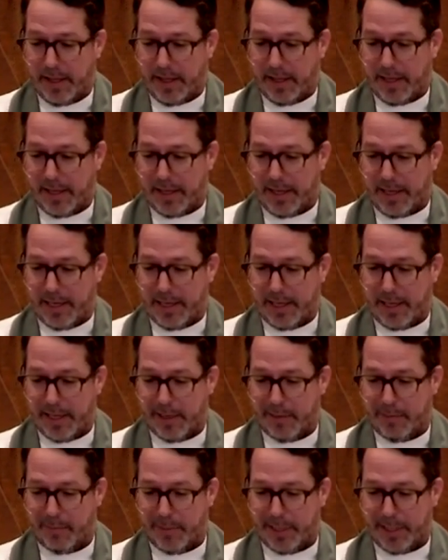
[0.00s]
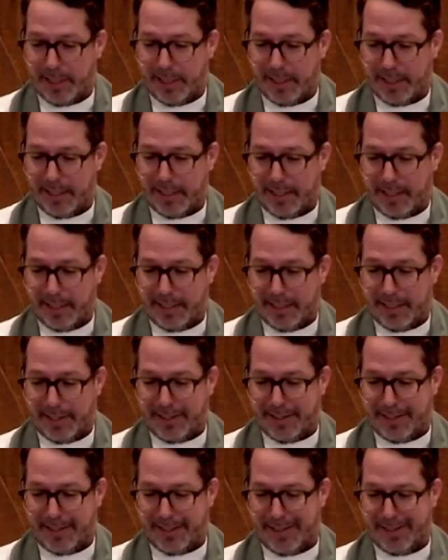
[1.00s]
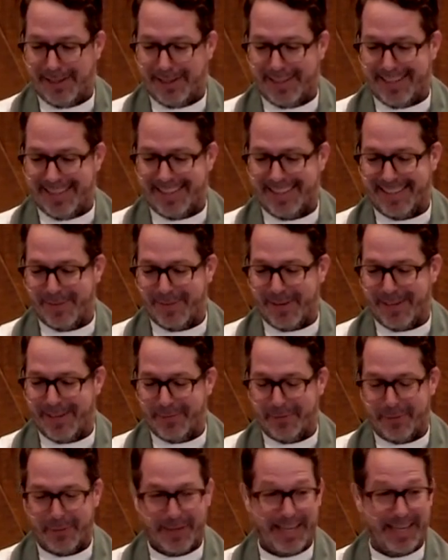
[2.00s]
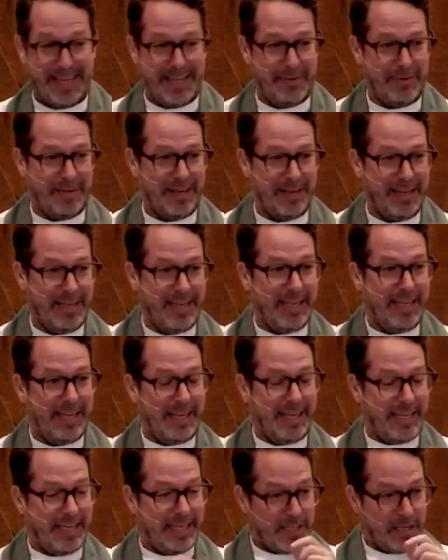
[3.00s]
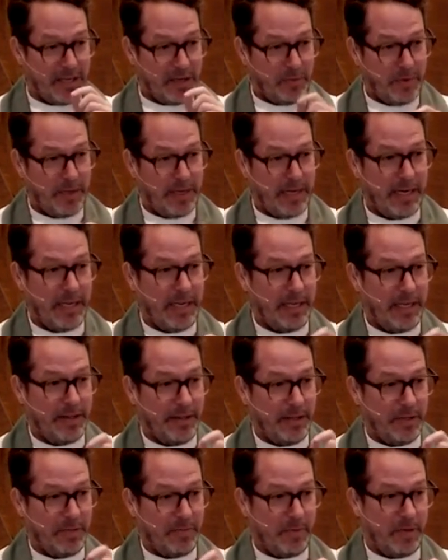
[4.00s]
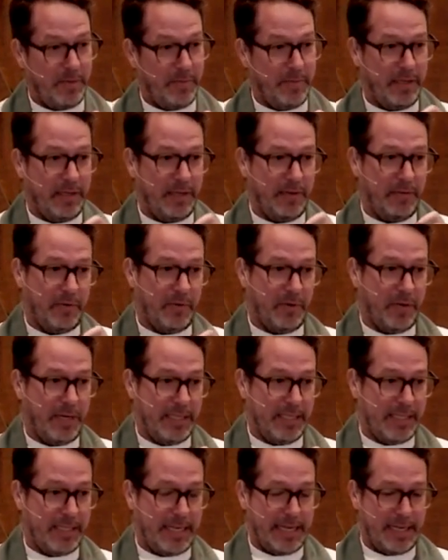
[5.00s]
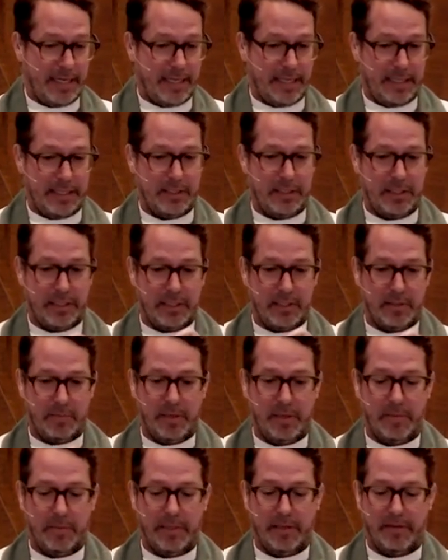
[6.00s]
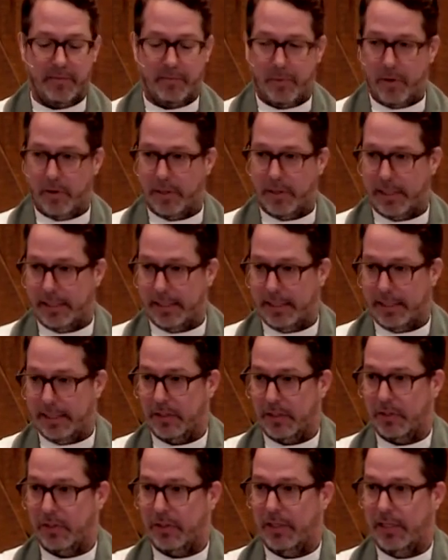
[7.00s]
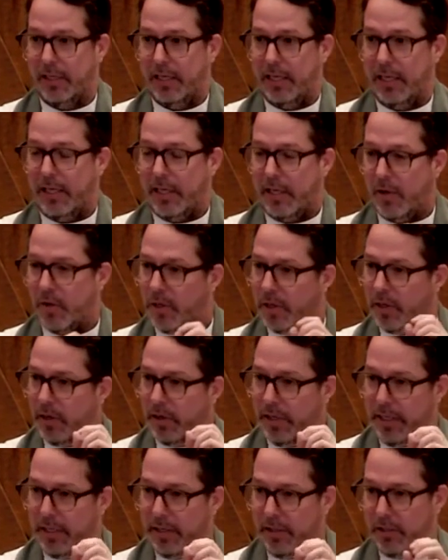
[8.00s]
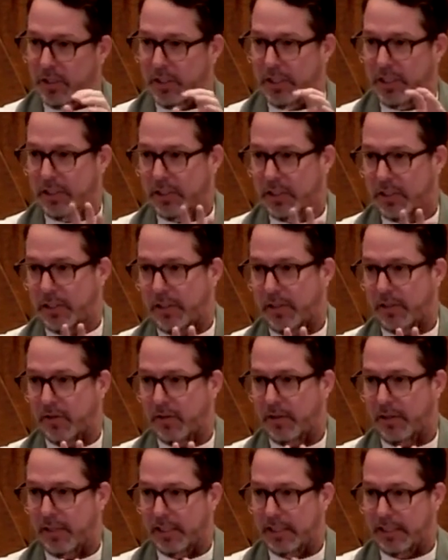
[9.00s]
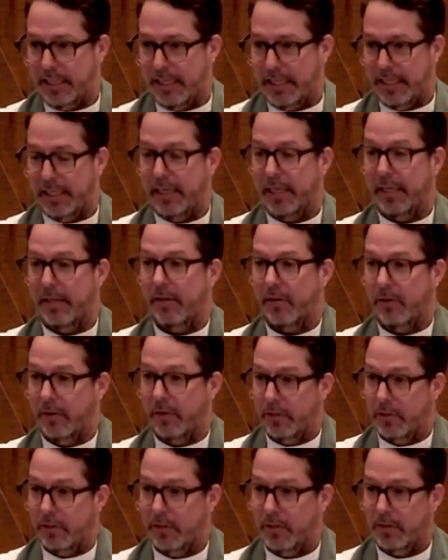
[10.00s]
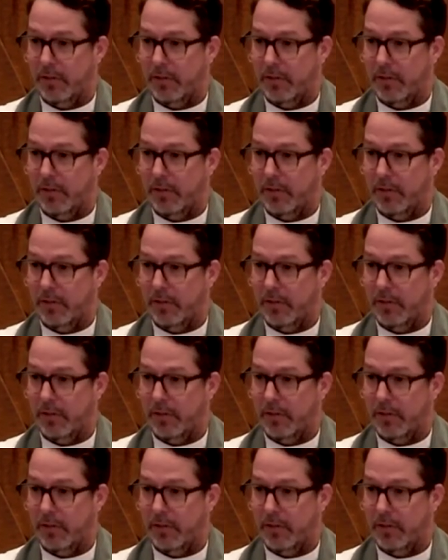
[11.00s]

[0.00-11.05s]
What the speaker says: but the wonderful gift is already in this moment of great sadness, in this moment of brokenness, you can already hear Jesus on the cross saying, I thirst.